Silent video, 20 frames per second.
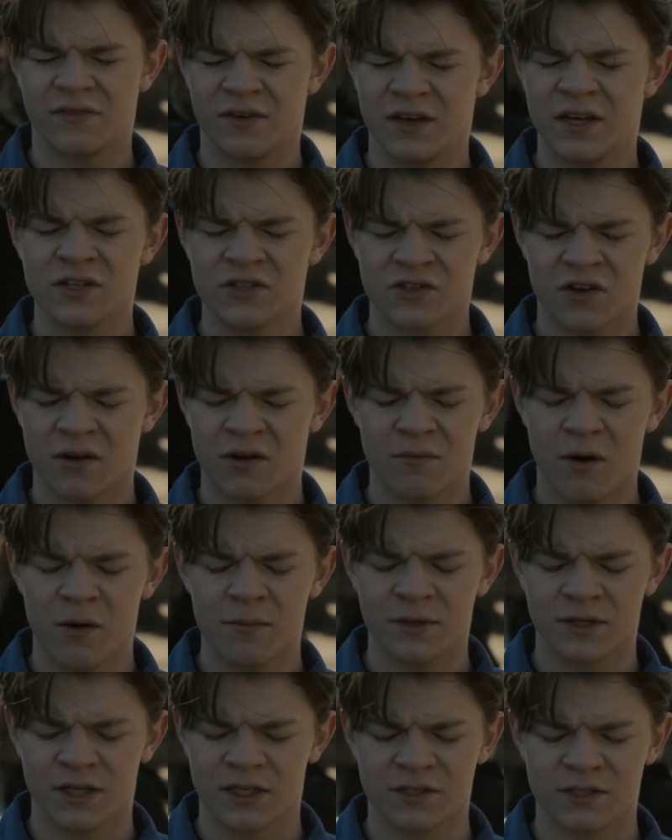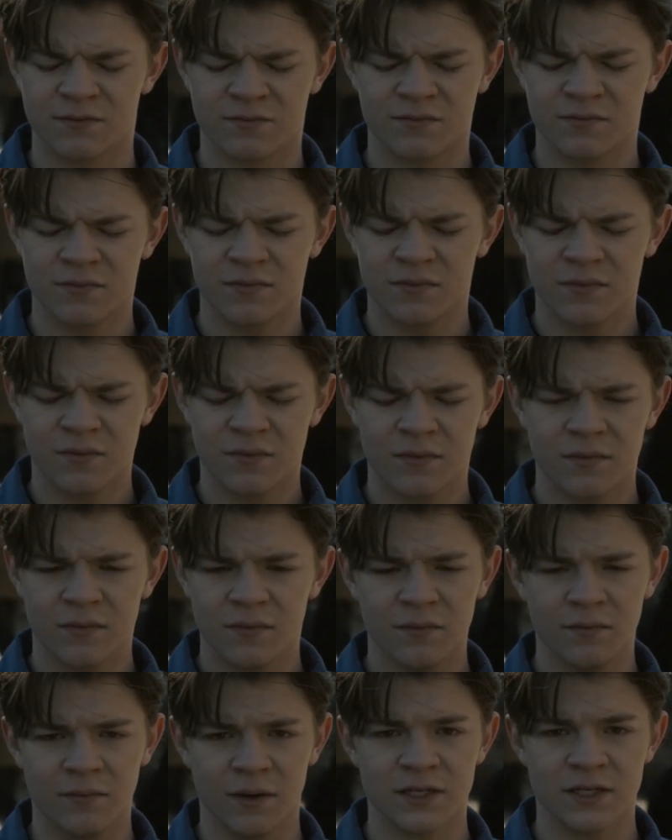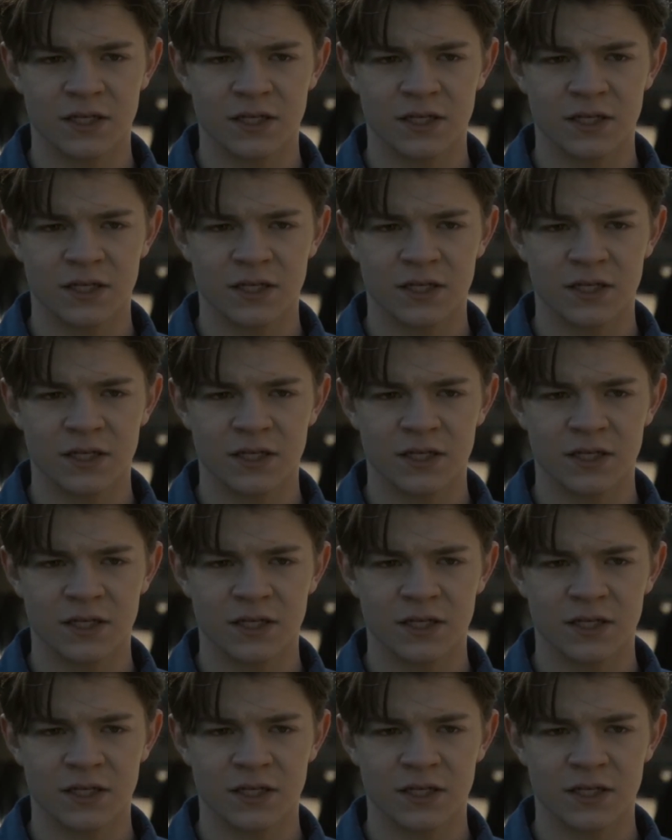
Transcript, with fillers: more convoluted than either Jason